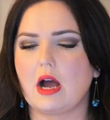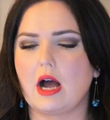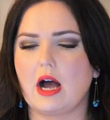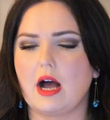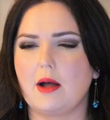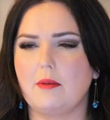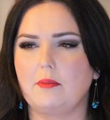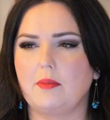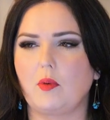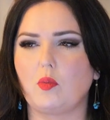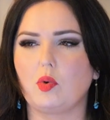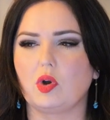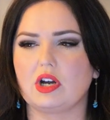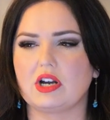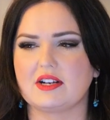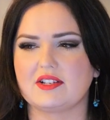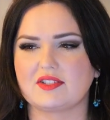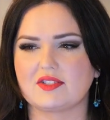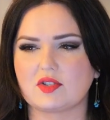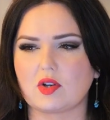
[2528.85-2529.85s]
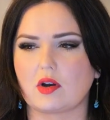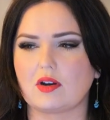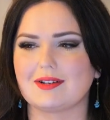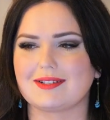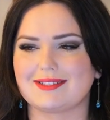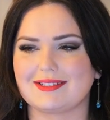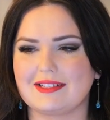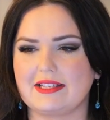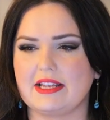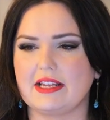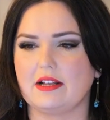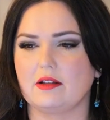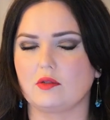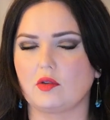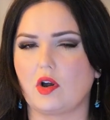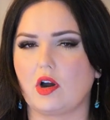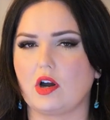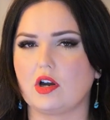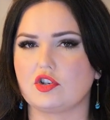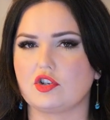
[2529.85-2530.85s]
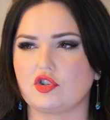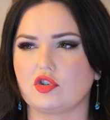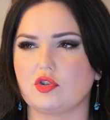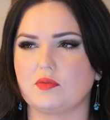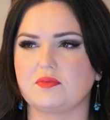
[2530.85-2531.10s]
But we're going to start seeing large